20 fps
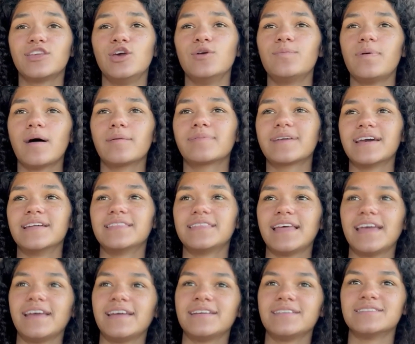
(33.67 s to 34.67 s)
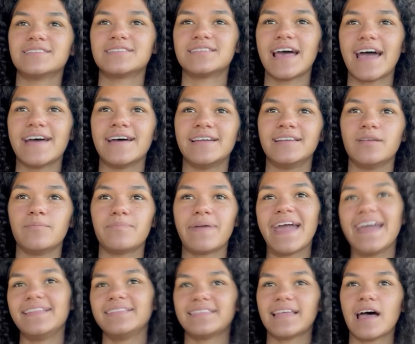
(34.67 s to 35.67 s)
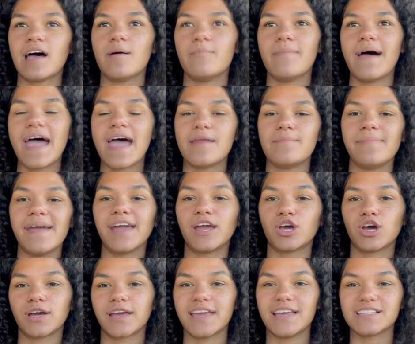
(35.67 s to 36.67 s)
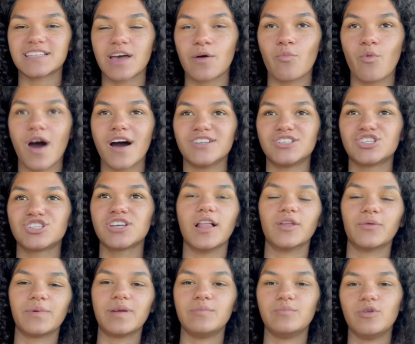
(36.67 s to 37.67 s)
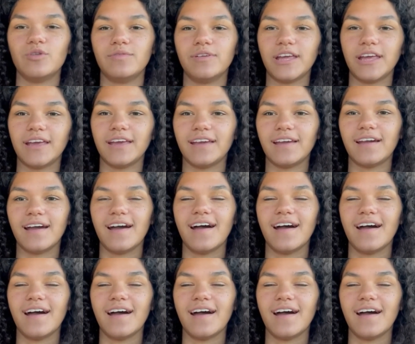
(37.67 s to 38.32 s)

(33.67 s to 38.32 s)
Cute pumpkin things and paint them and make cookies and watch Halloween movie